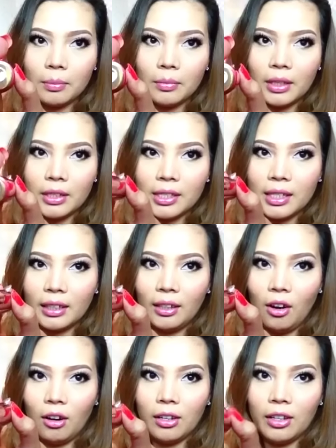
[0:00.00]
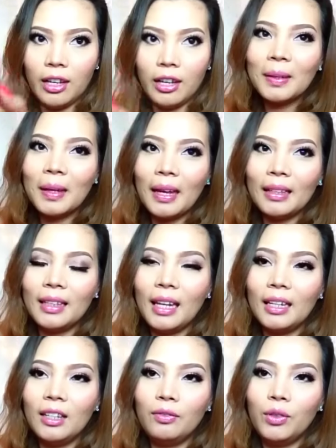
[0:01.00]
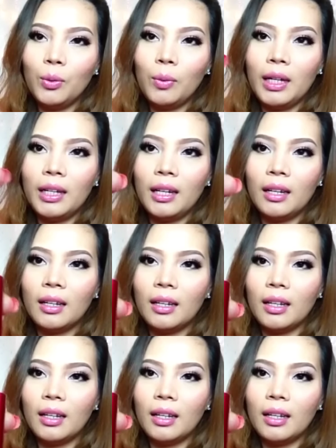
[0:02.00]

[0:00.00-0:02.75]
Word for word: there's their logo here and then if you wanna